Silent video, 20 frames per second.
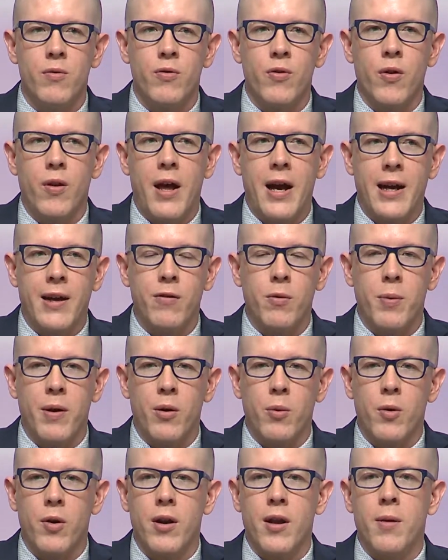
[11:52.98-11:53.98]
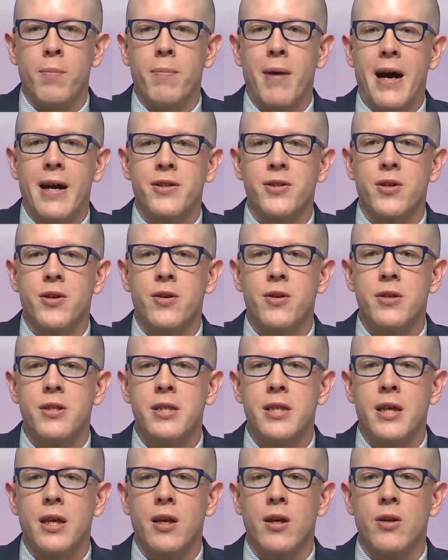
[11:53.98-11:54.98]
for lack of a better word,
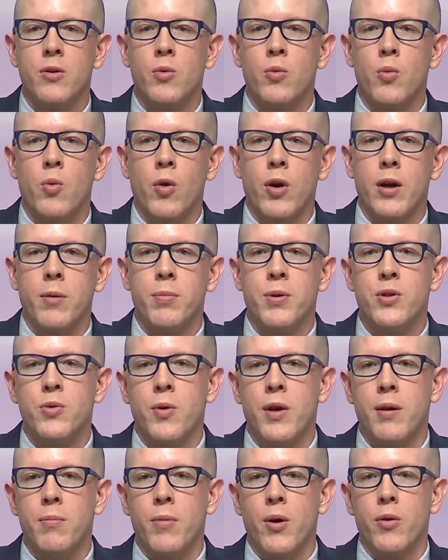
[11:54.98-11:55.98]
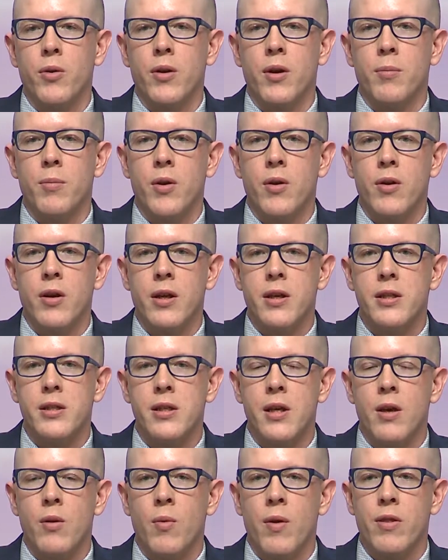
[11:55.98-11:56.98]
ambassadors that can work between both
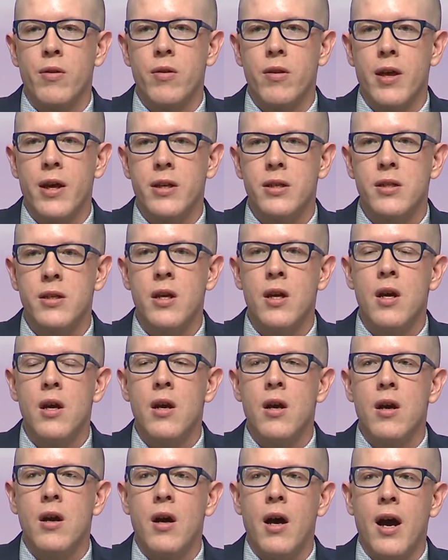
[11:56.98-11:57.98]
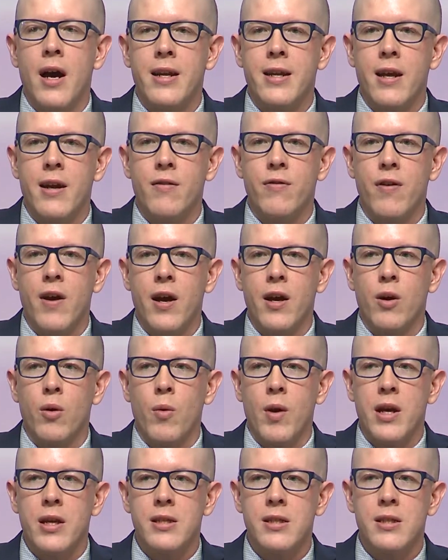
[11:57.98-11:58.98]
communities, and whether that's identifying
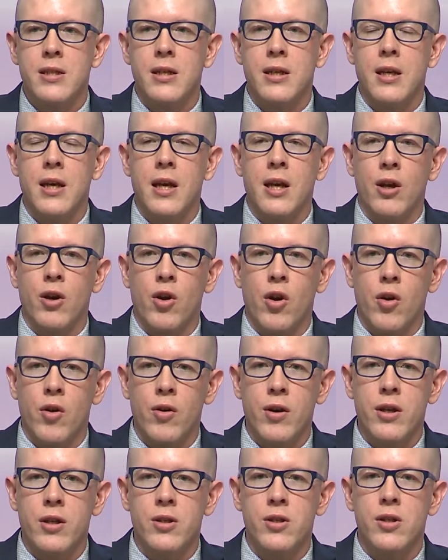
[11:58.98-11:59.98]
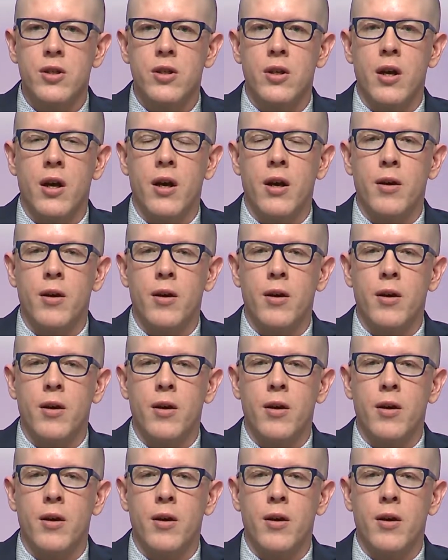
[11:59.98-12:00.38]
ways to encourage